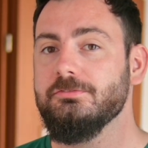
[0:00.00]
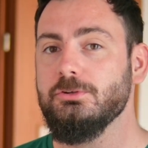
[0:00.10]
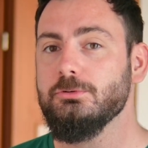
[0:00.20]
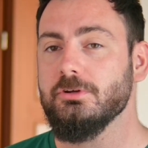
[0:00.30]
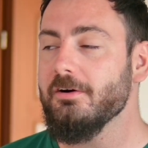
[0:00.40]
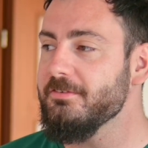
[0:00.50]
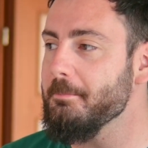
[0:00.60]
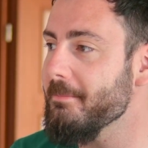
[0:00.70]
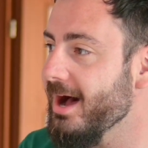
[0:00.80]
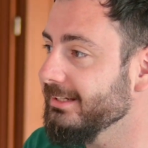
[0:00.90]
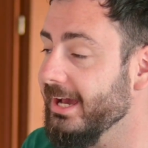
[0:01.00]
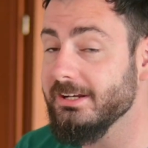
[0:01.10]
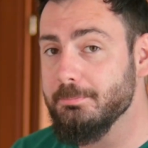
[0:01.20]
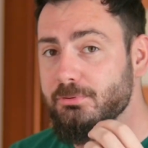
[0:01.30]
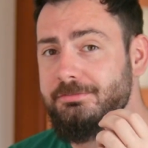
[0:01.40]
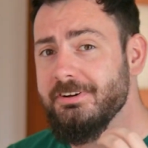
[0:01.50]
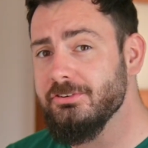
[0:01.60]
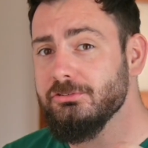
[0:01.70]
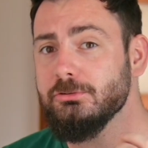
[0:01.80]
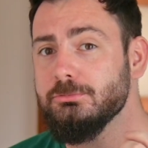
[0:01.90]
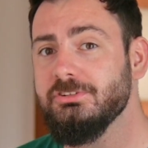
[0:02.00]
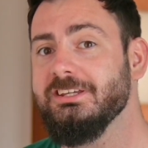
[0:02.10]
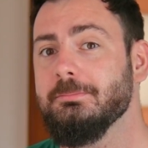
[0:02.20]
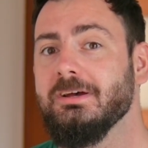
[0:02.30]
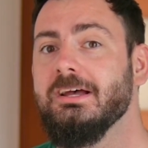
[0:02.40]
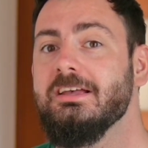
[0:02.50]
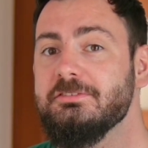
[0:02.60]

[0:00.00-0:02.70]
the views of a man and a professional team